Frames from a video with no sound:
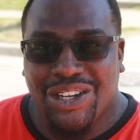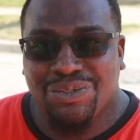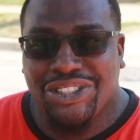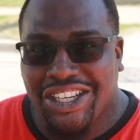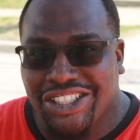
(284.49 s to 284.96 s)

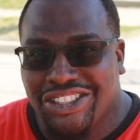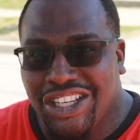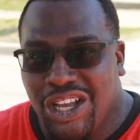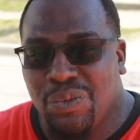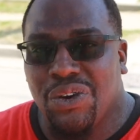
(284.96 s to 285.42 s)
Come check us
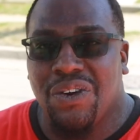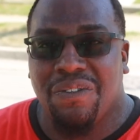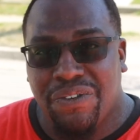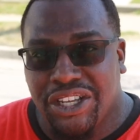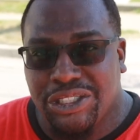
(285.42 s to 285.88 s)
out. We're on
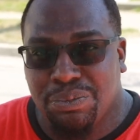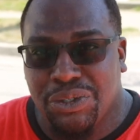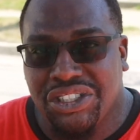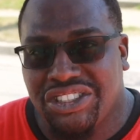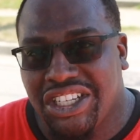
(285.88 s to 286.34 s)

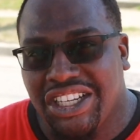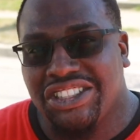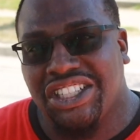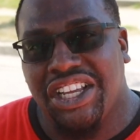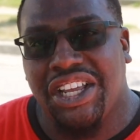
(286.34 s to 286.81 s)
Facebook,
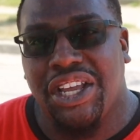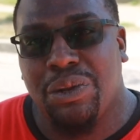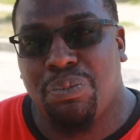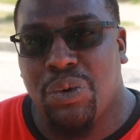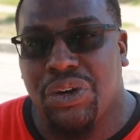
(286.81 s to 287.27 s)
J&J
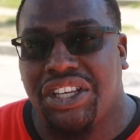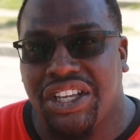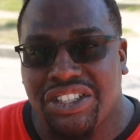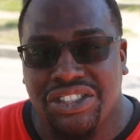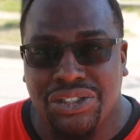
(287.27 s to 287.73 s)
Hand Poured
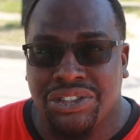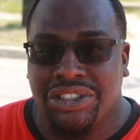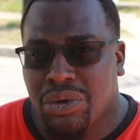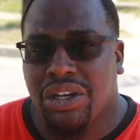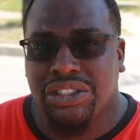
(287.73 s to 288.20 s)

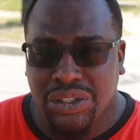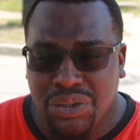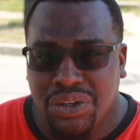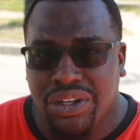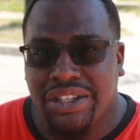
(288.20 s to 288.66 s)
Candles. We're
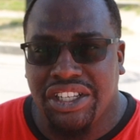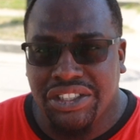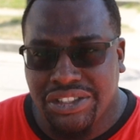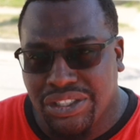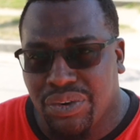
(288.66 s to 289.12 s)
also on
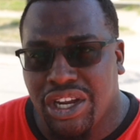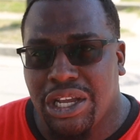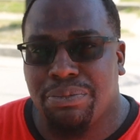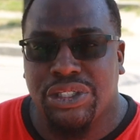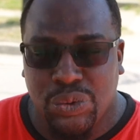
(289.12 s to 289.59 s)

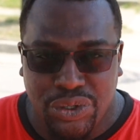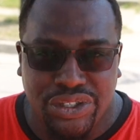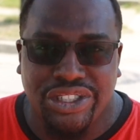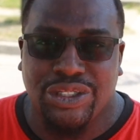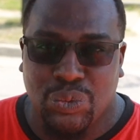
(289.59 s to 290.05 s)
Instagram and
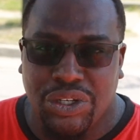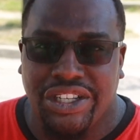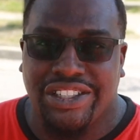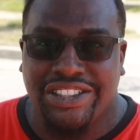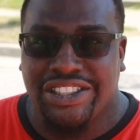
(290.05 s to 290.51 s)
Twitter as
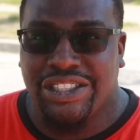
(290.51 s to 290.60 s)
well.